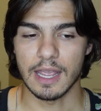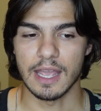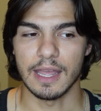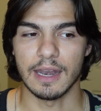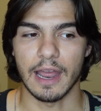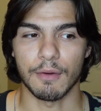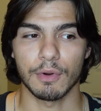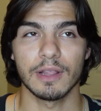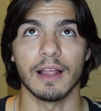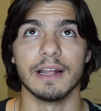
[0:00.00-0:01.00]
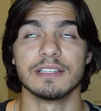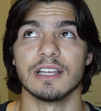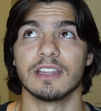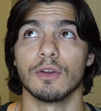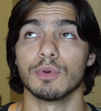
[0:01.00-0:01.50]
And I realized
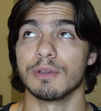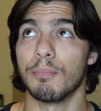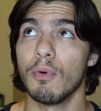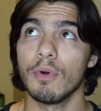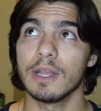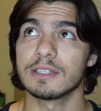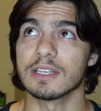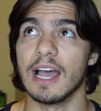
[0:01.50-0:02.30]
that there was a point